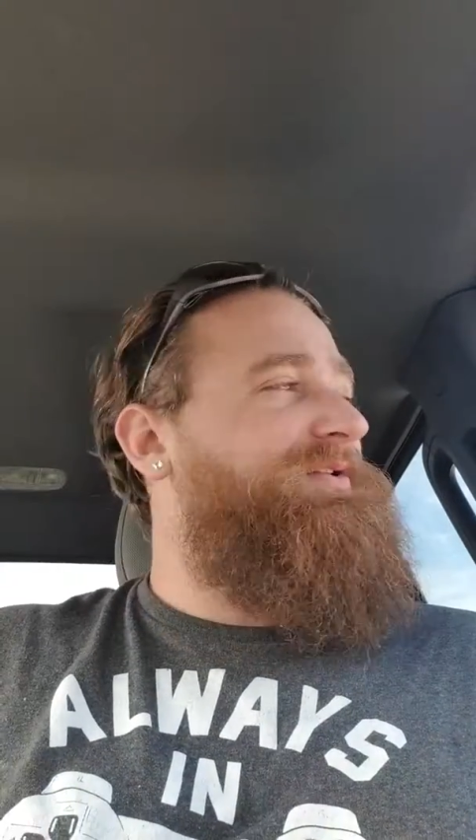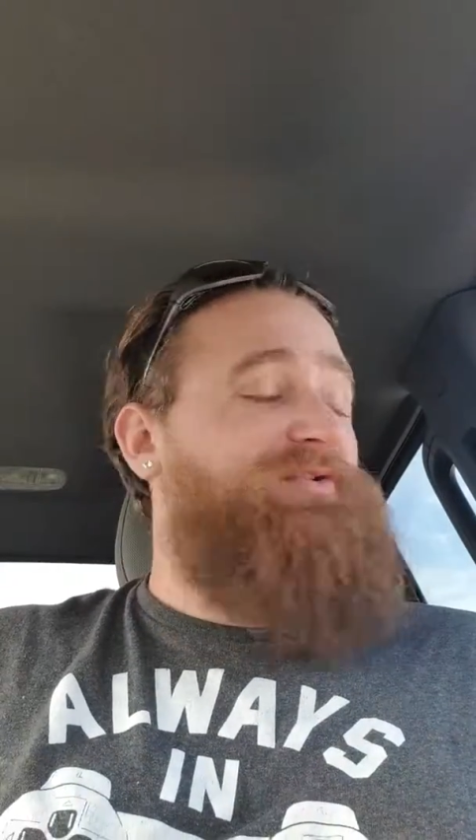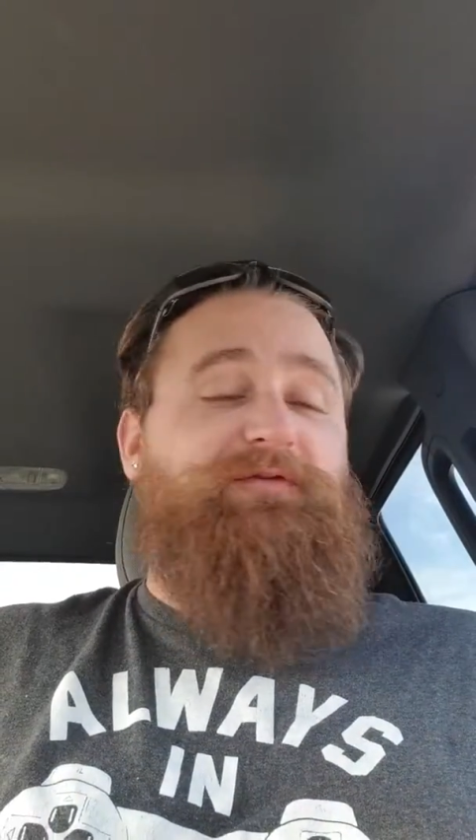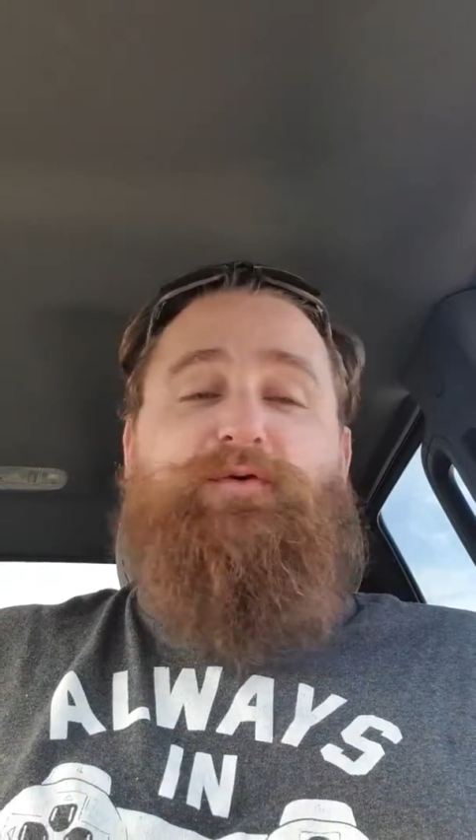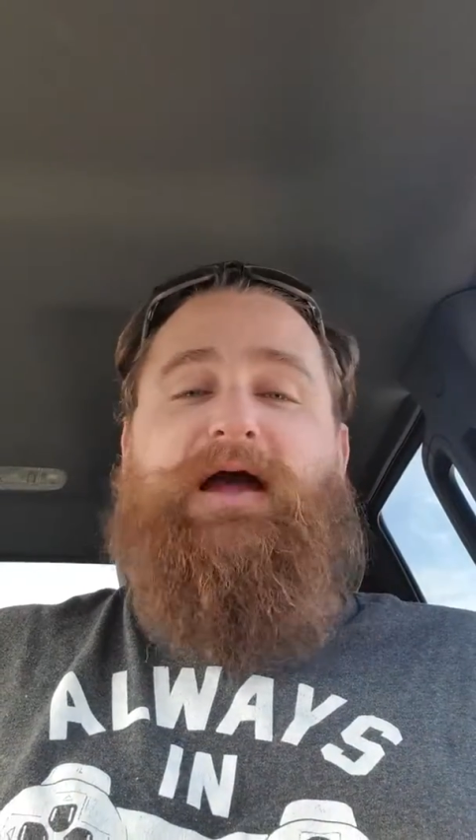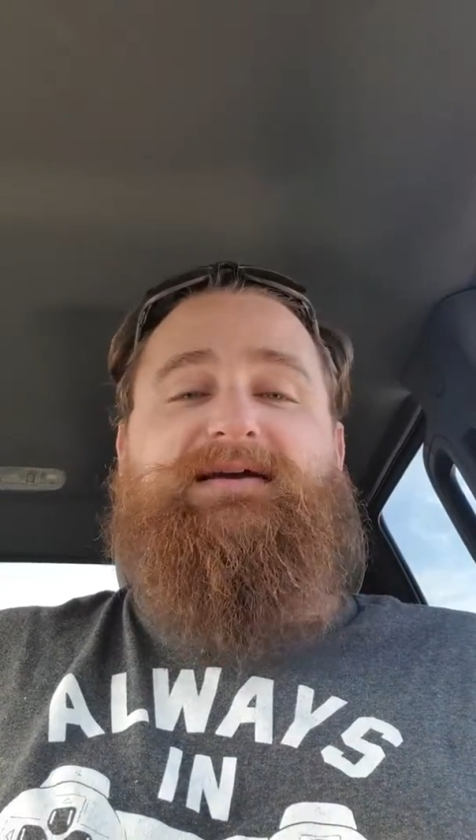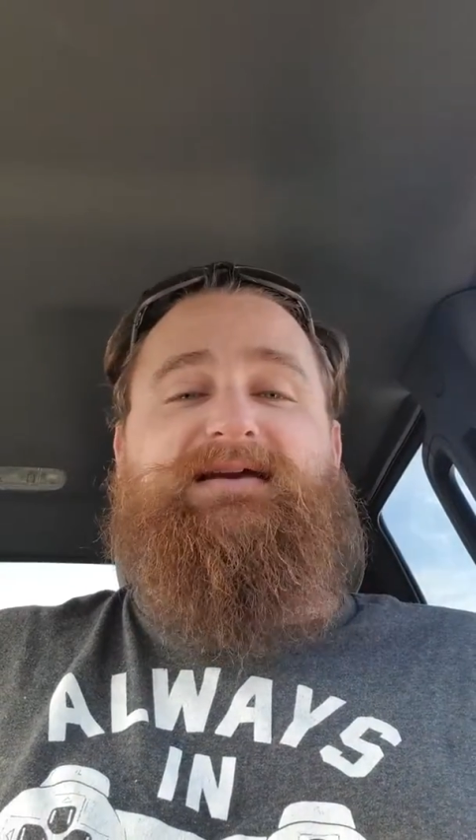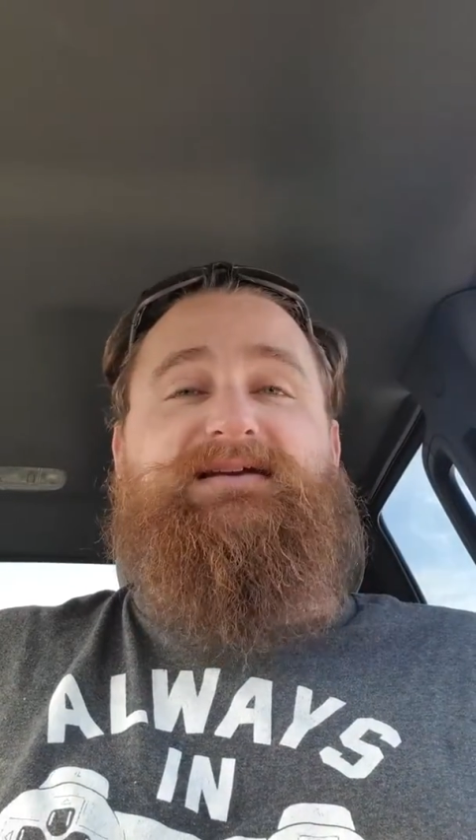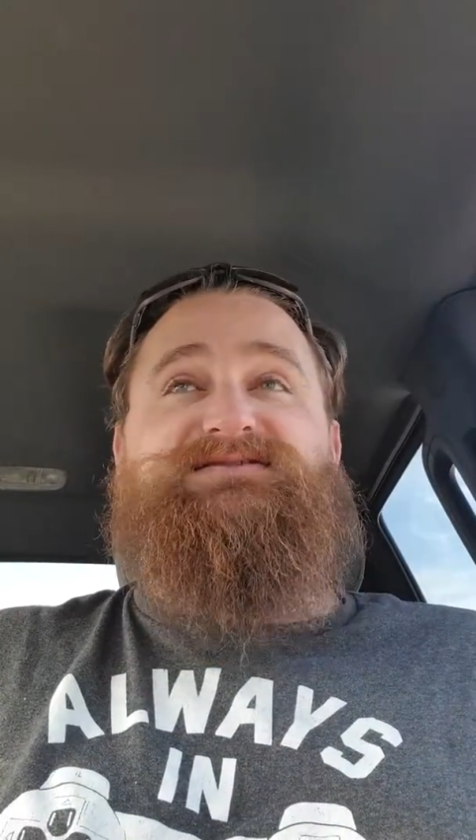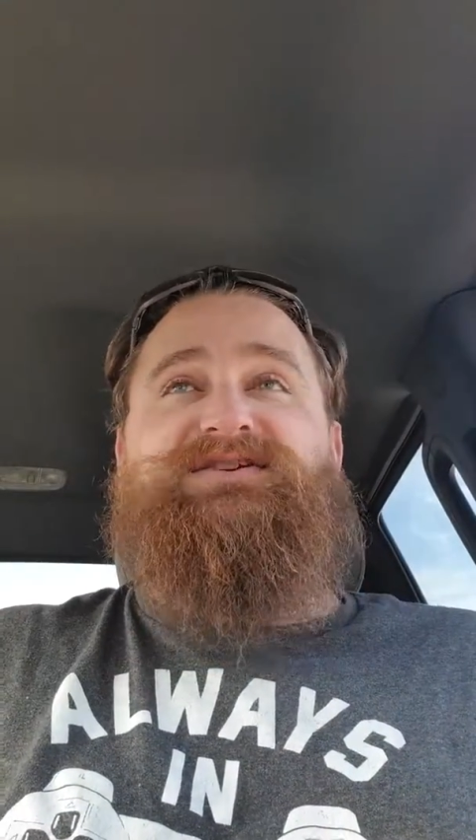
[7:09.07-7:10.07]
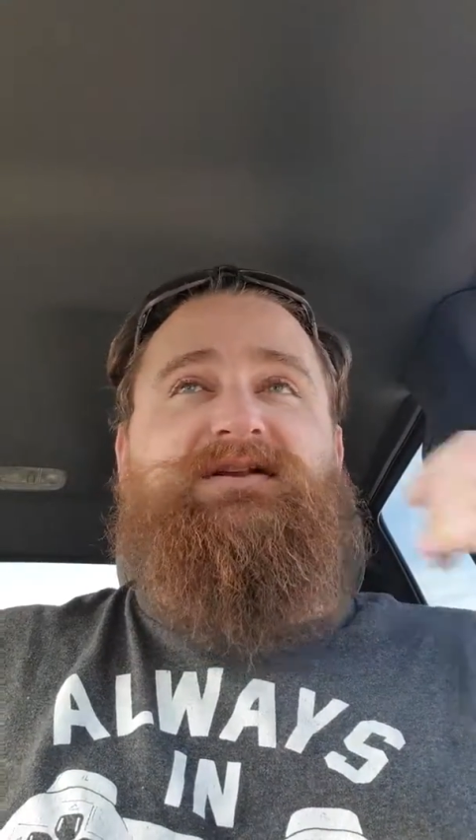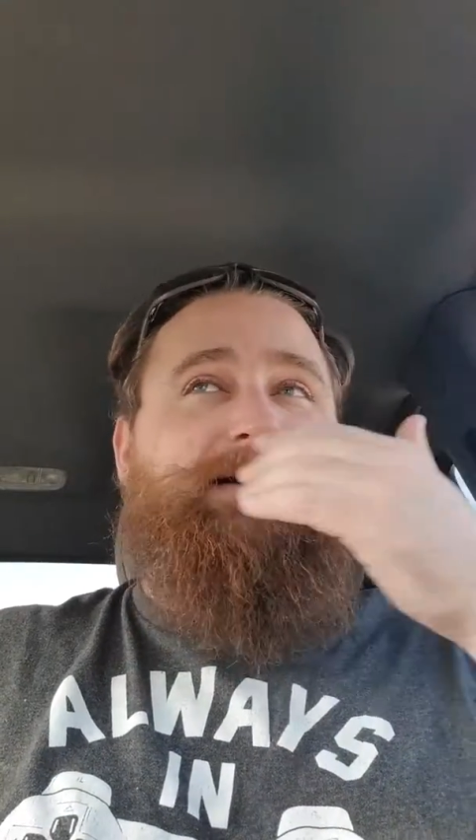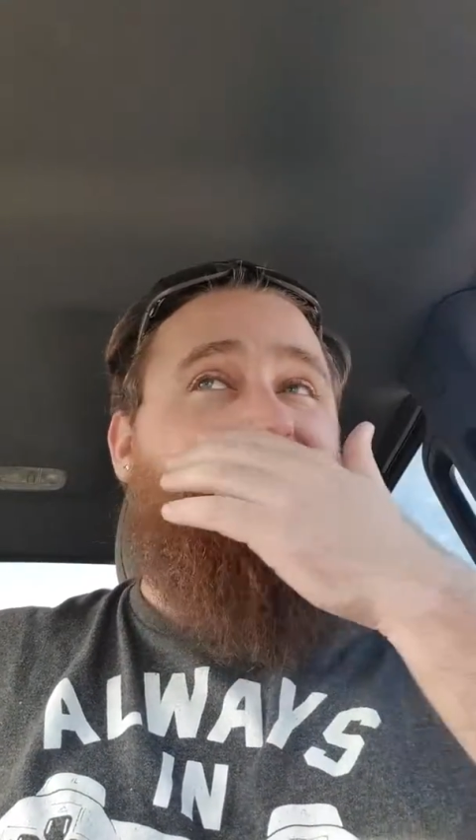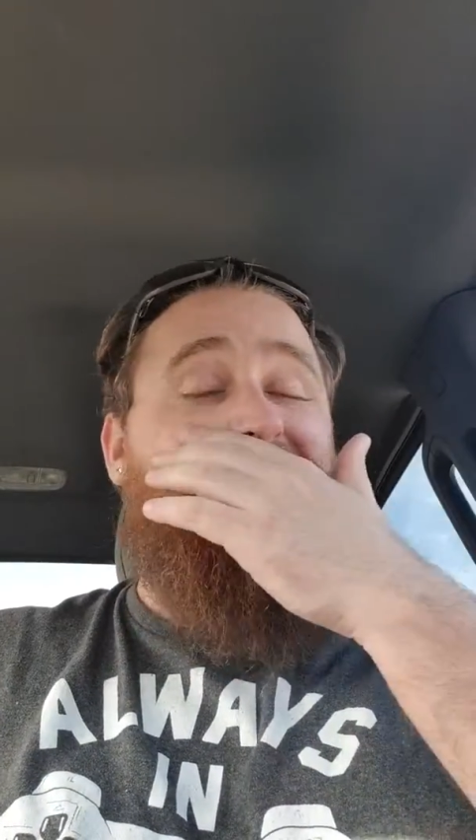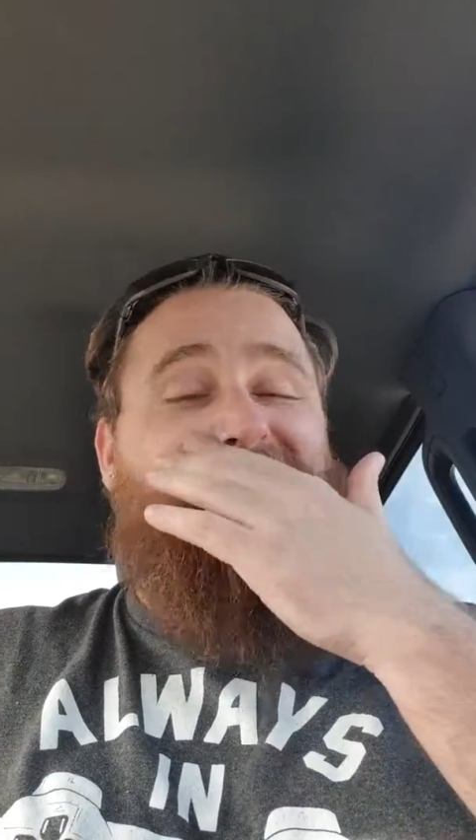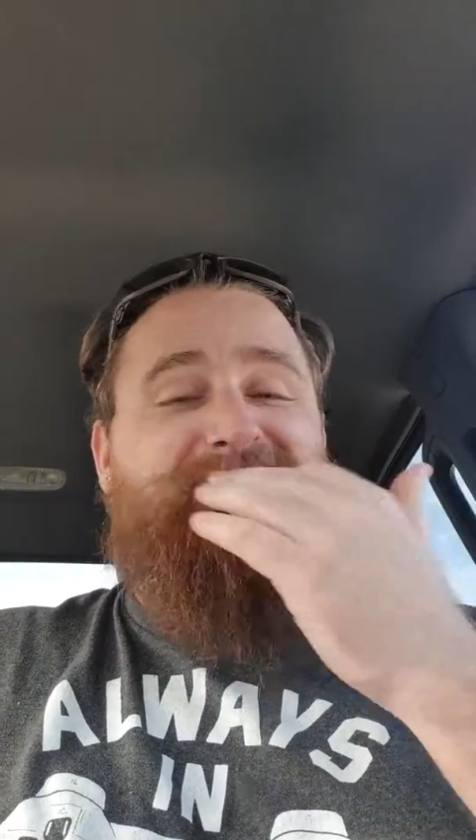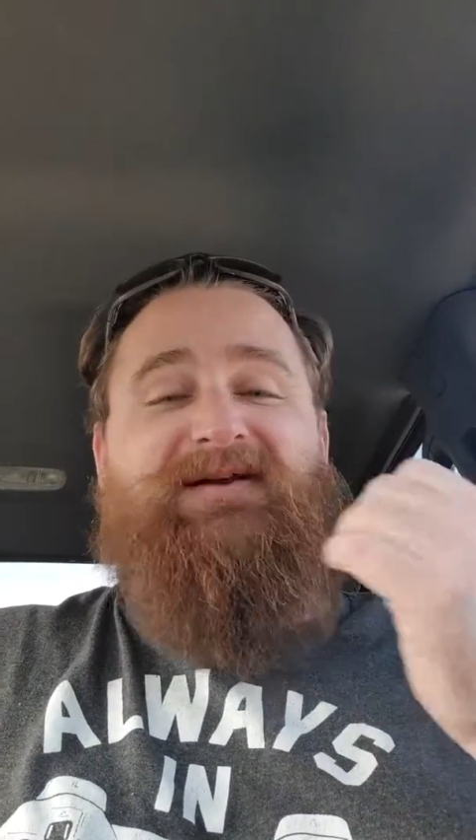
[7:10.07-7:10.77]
So if you got kids and you're like, I wonder if